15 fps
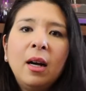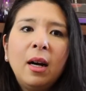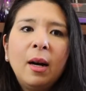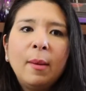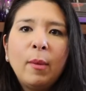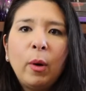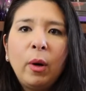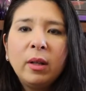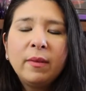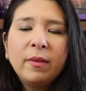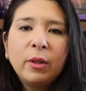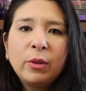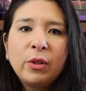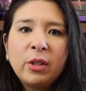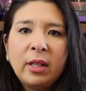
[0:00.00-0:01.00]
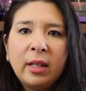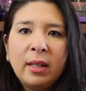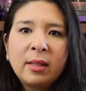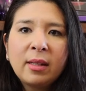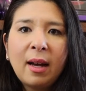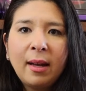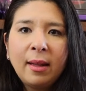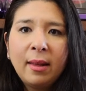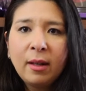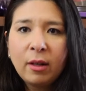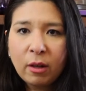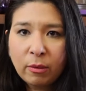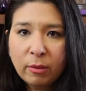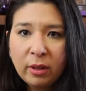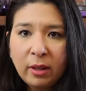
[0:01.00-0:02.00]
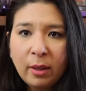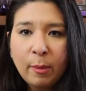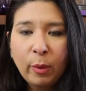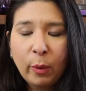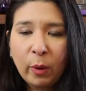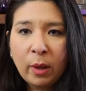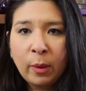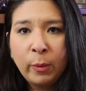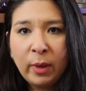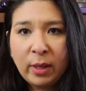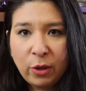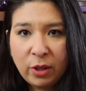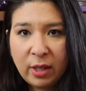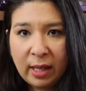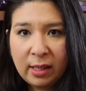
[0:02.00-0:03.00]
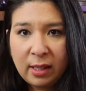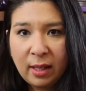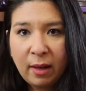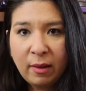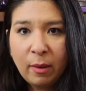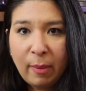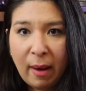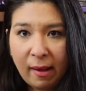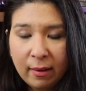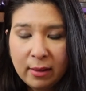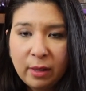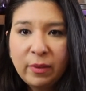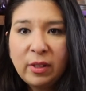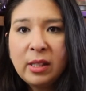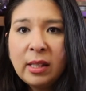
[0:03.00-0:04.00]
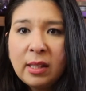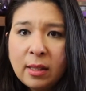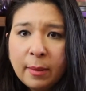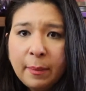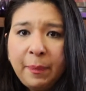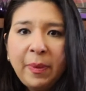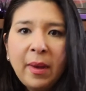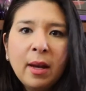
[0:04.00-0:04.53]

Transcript: All of those things I think are really important when you're testing out the balance of a system.